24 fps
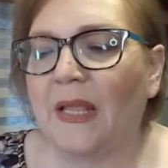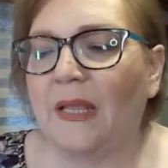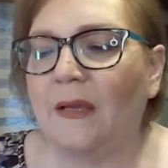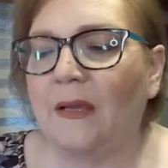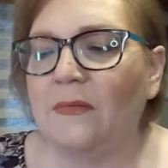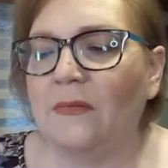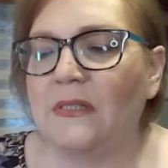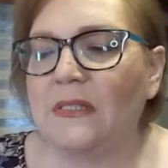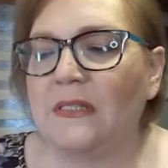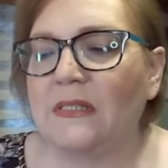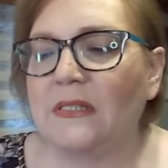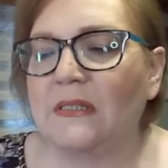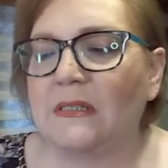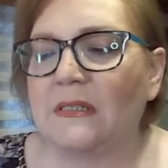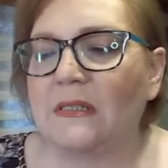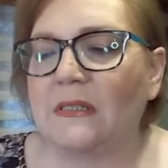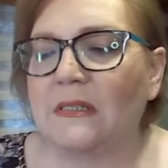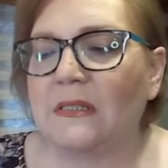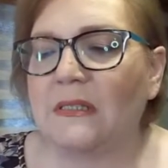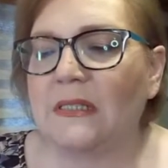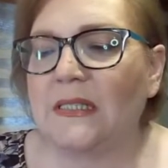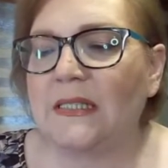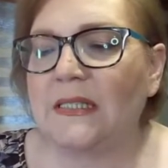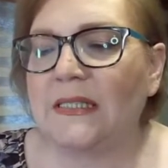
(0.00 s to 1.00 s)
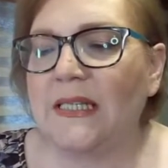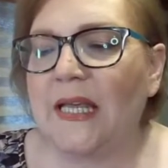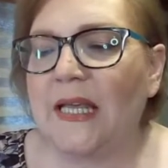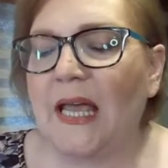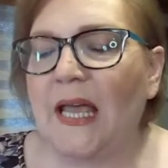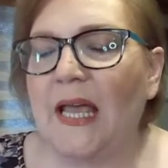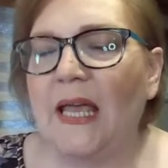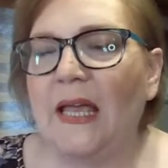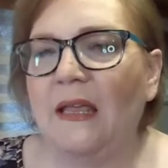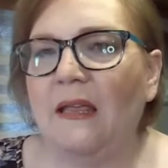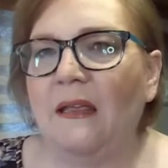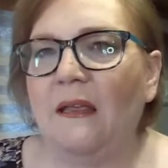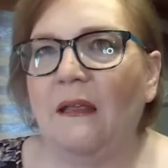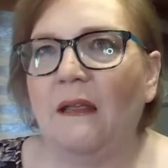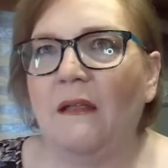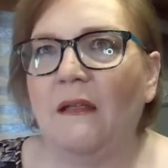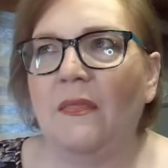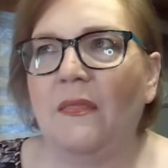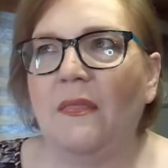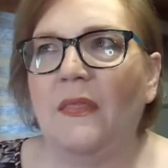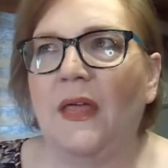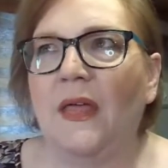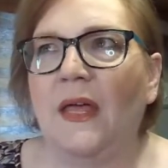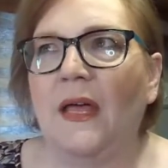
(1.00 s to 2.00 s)
it was the day
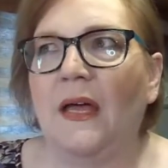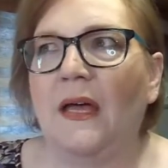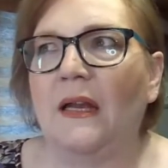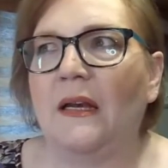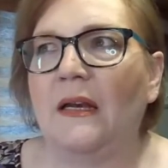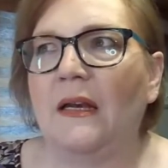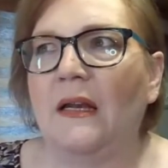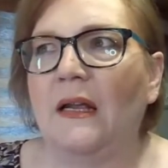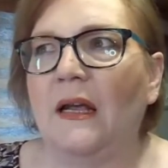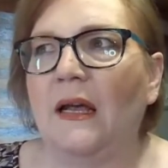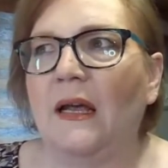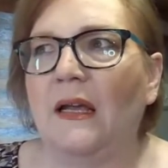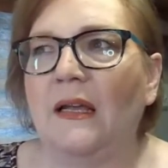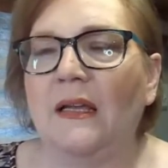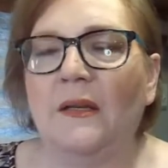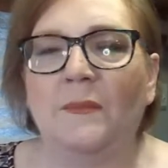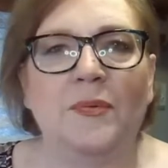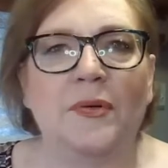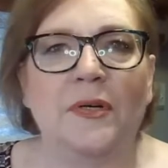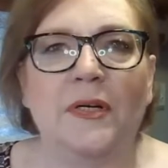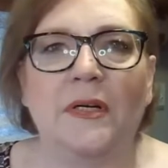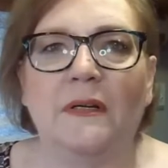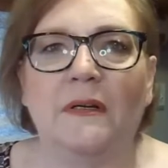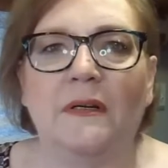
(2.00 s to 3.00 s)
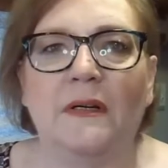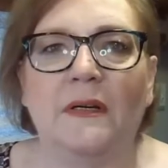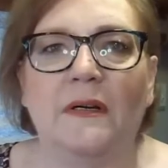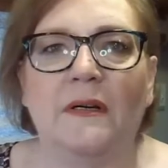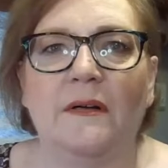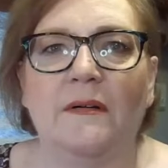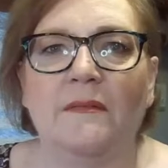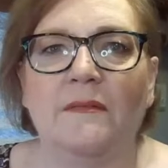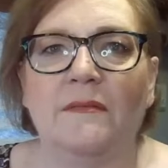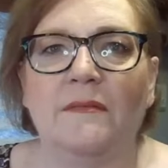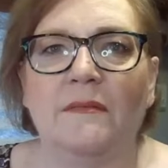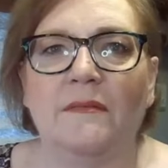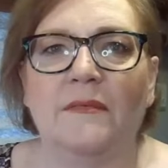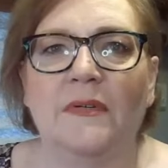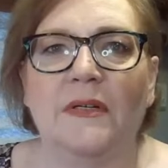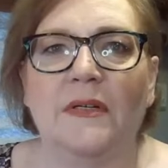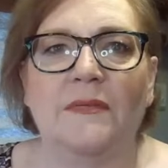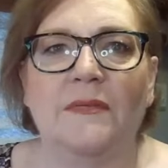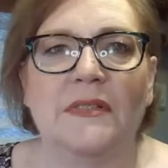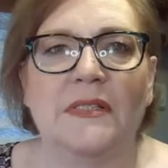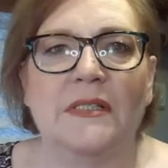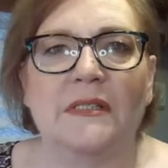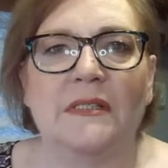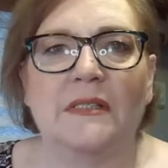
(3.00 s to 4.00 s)
that I had pre, you know,
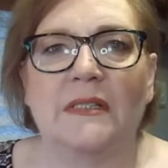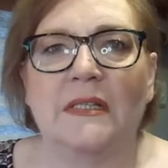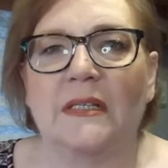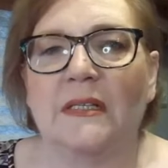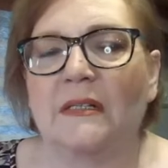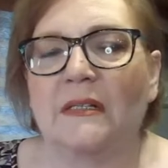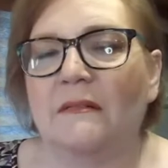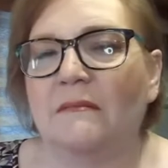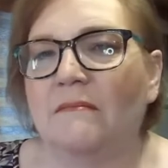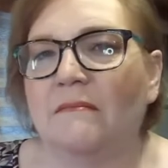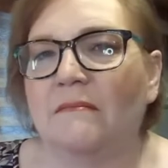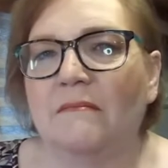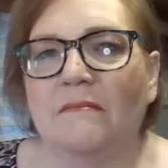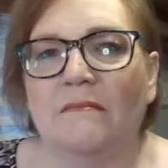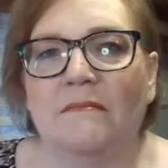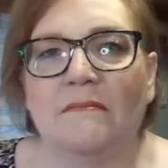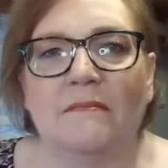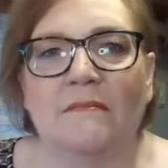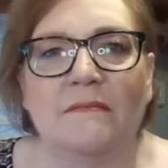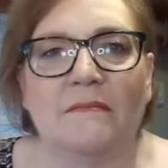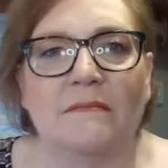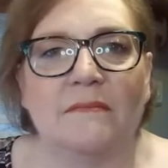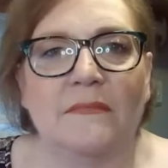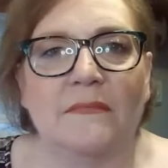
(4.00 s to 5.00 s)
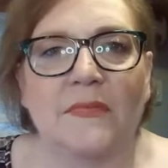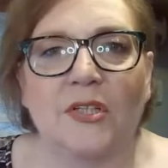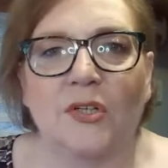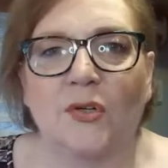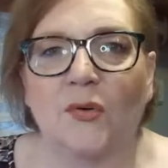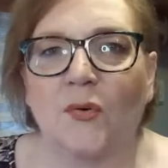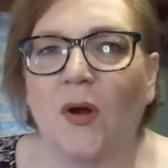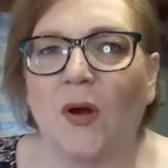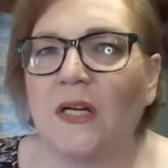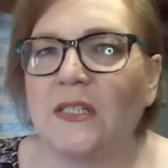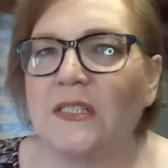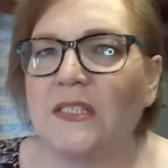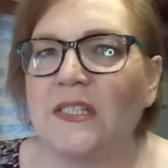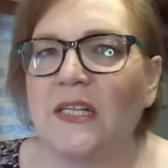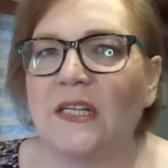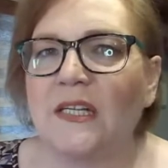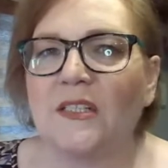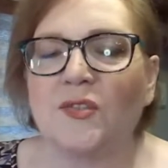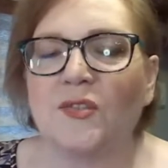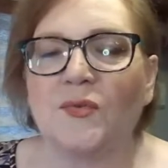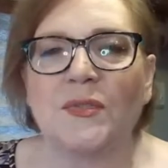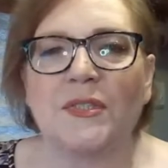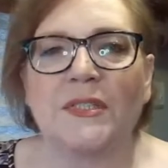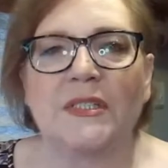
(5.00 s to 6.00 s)
it was the the garage
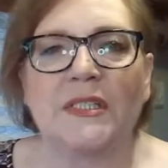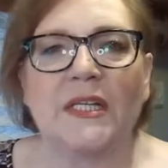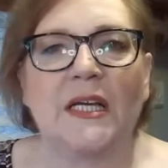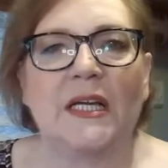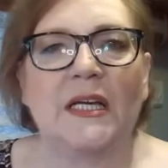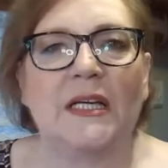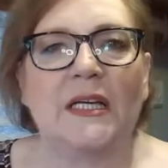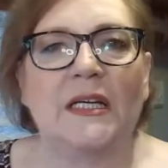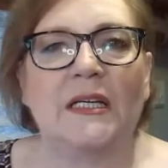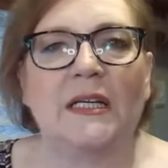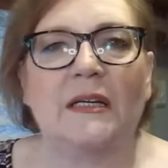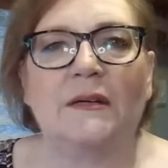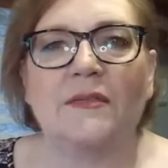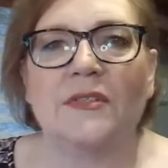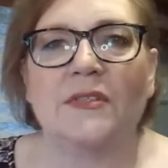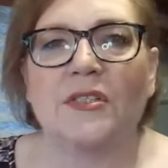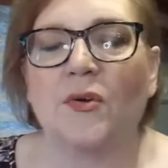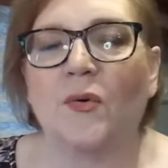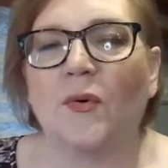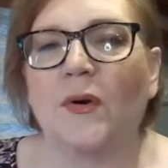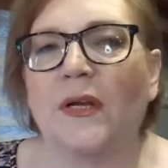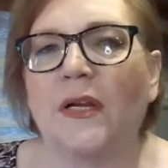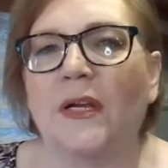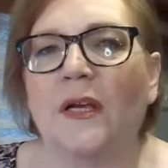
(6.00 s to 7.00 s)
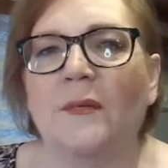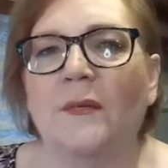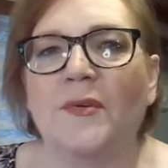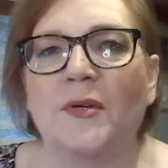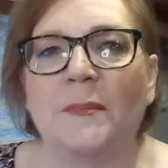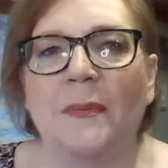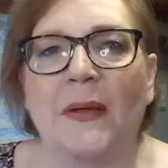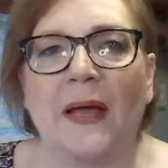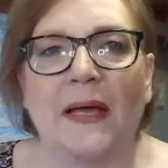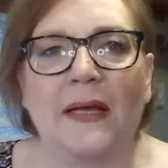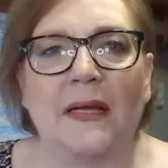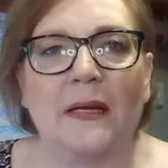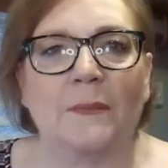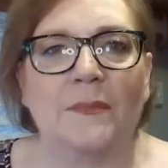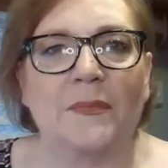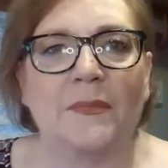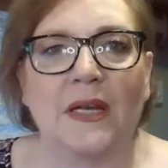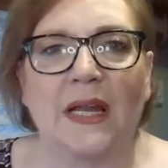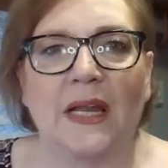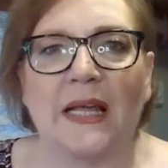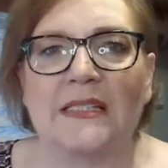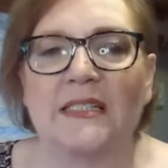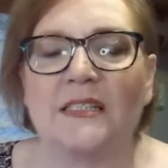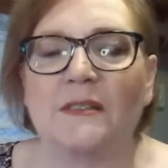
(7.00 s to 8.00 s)
sales were done. I was going home to pack up
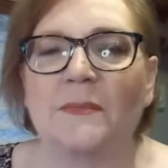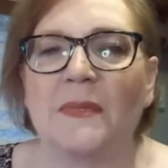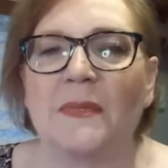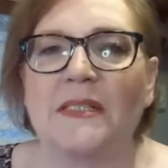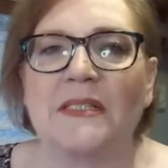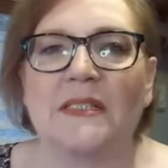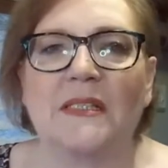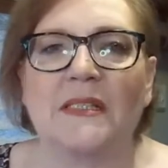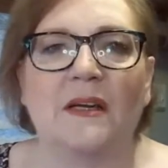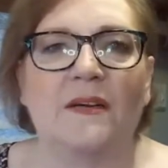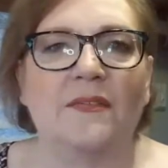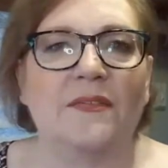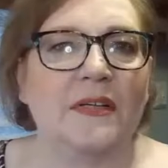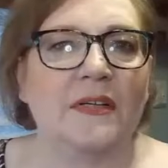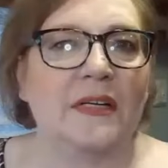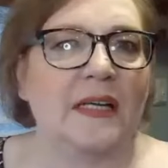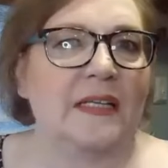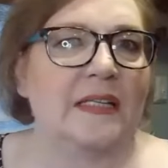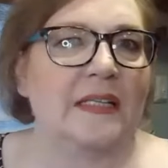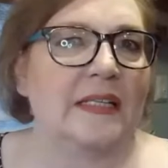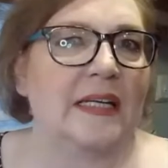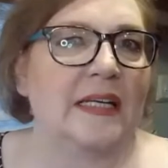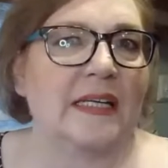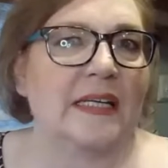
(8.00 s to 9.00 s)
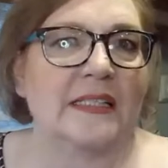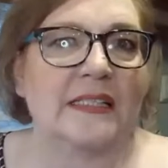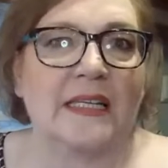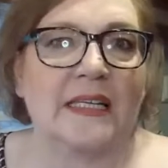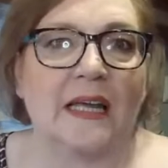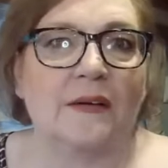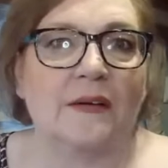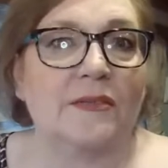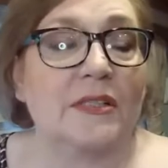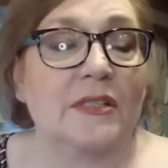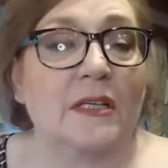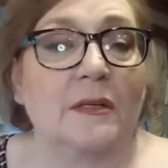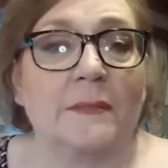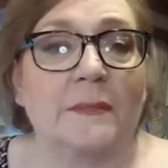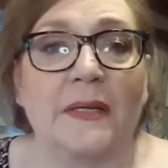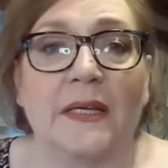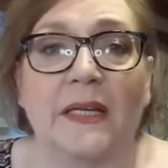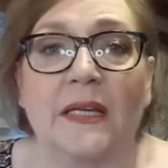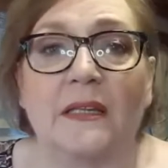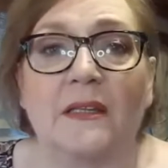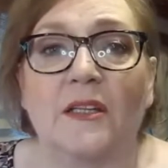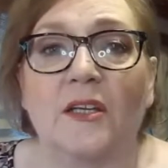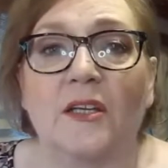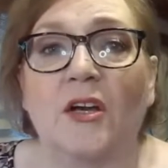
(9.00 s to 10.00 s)
the last of my stuff, and like the next day, I was going to be
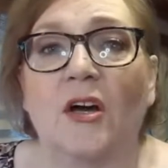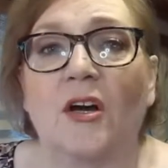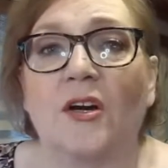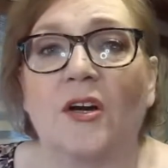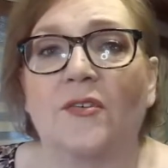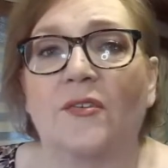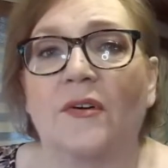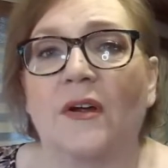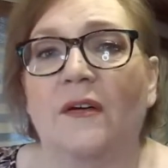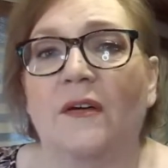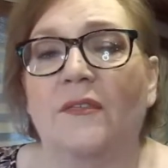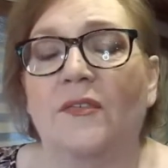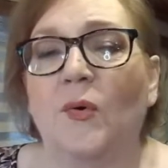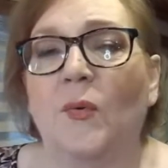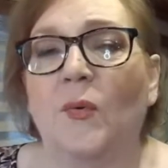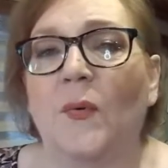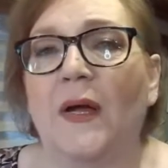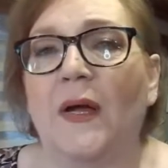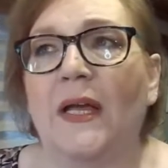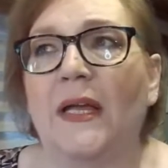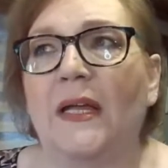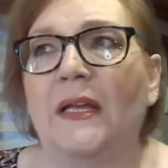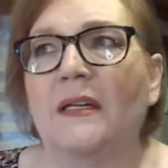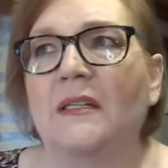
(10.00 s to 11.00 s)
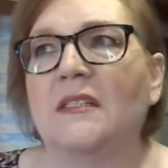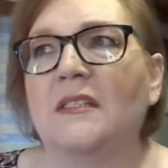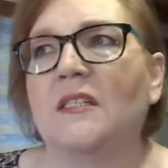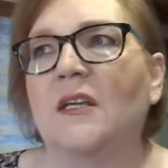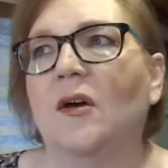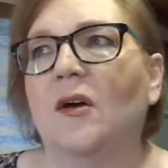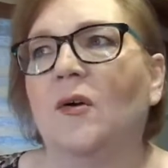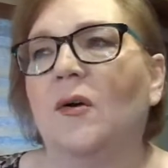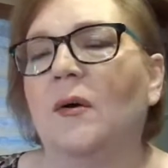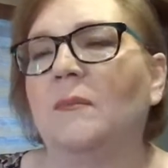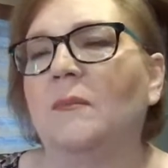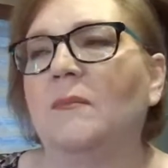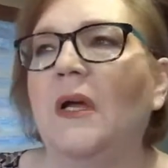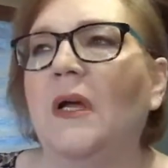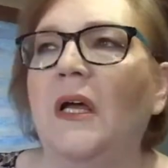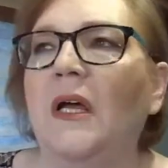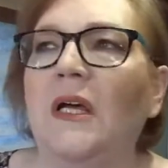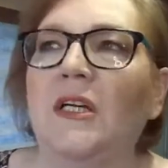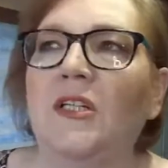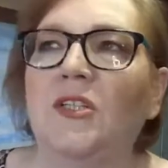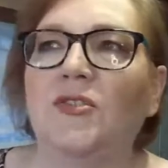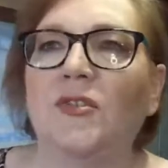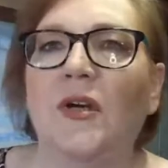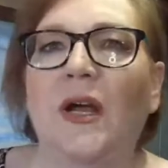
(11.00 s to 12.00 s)
getting the car and driving away. And so I'm
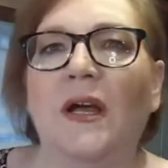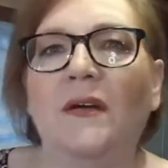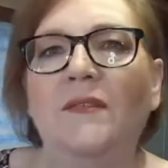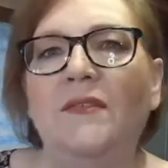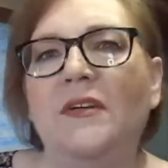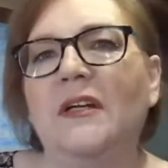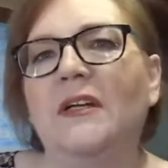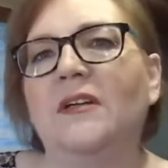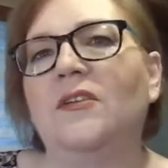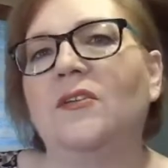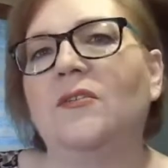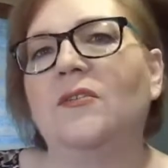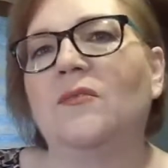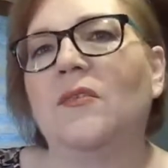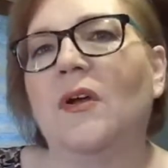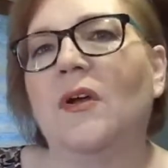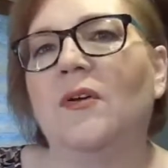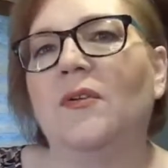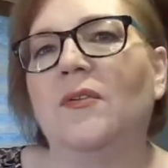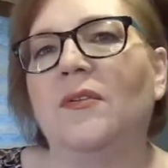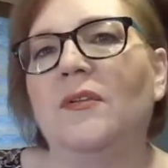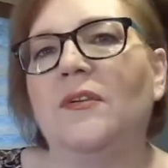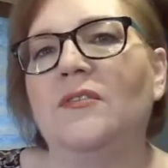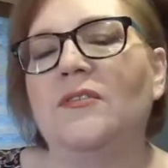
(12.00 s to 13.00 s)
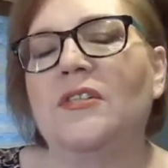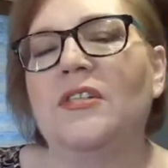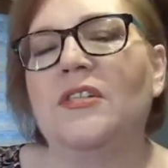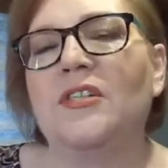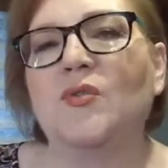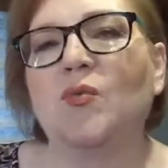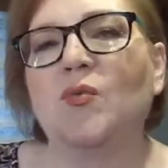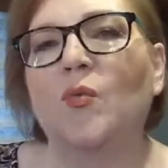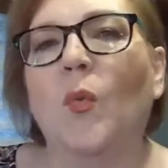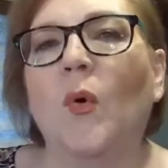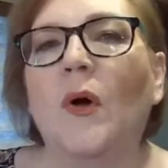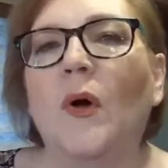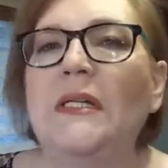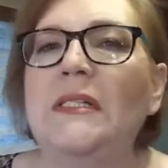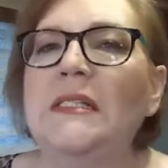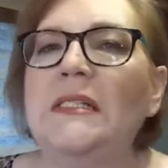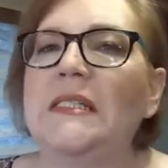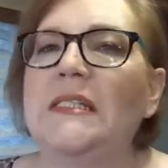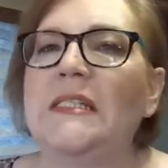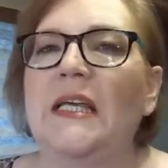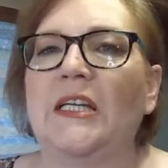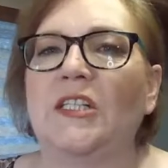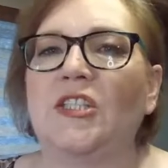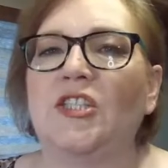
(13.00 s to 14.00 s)
driving down the road, and there's this one
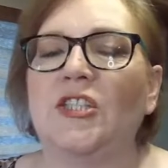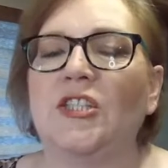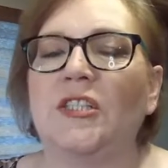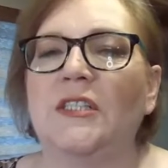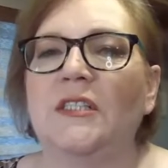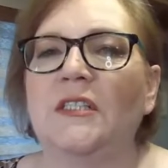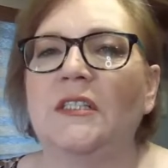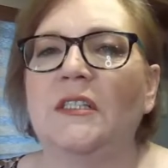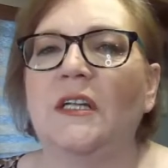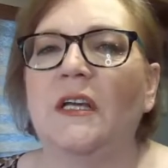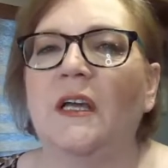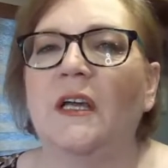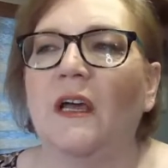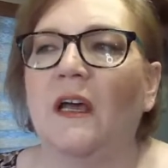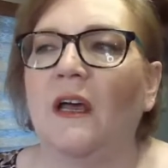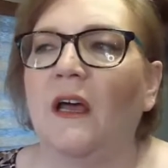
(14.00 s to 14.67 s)
section